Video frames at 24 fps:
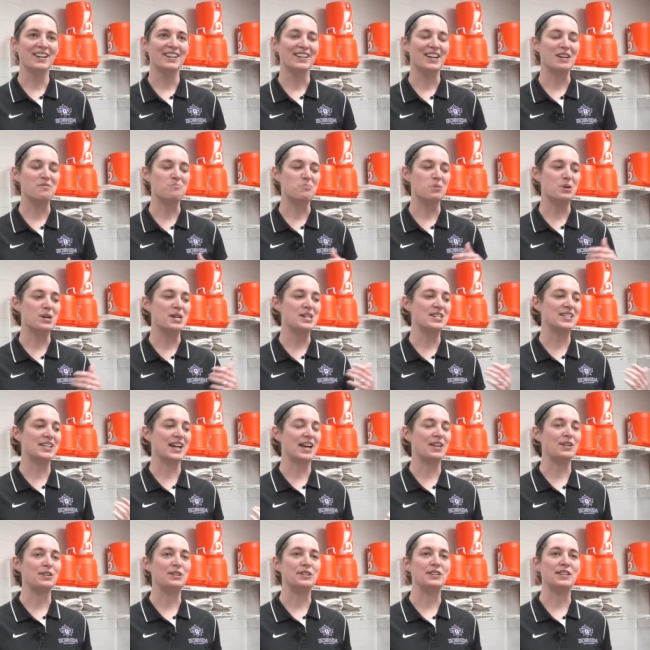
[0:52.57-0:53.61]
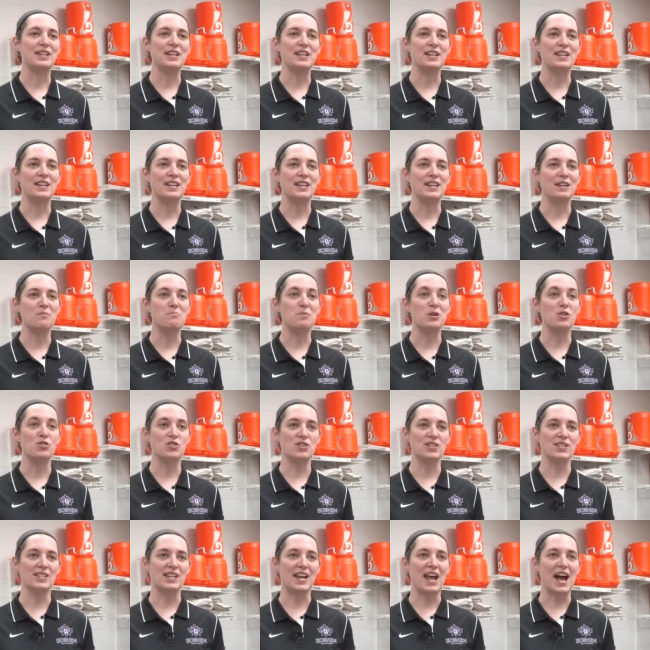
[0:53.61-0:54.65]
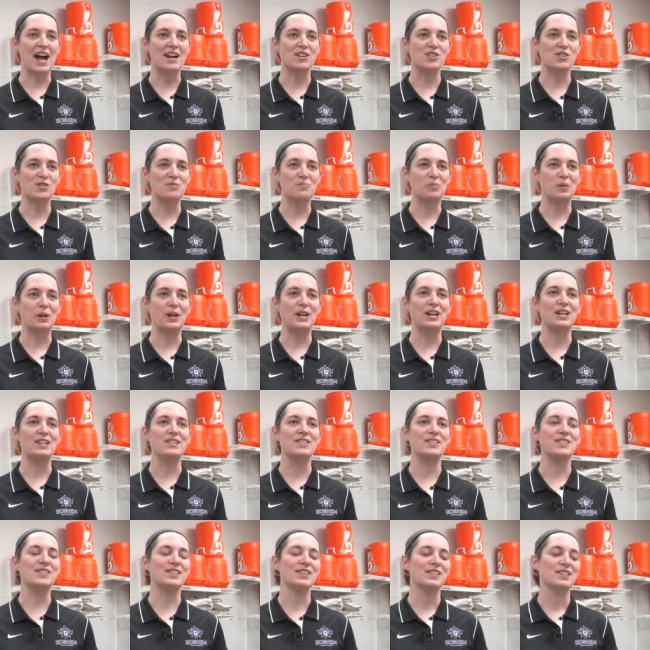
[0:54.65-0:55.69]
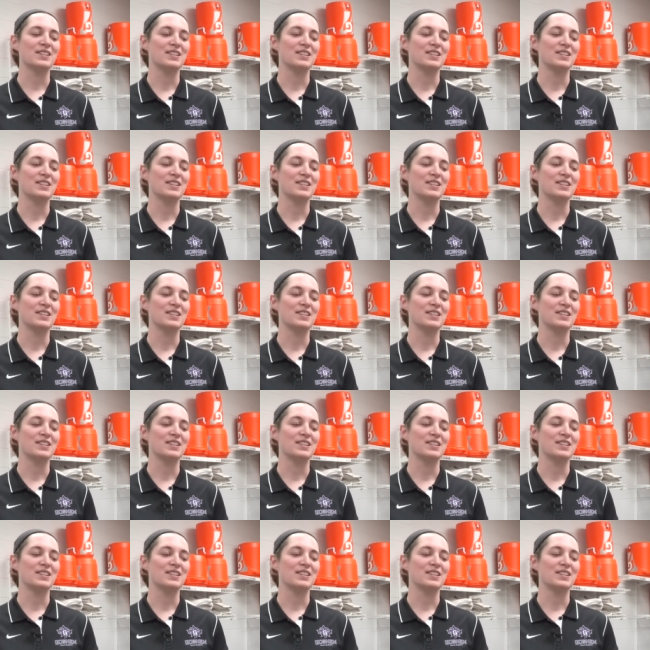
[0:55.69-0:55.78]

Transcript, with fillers: like putting together the emergency action plans,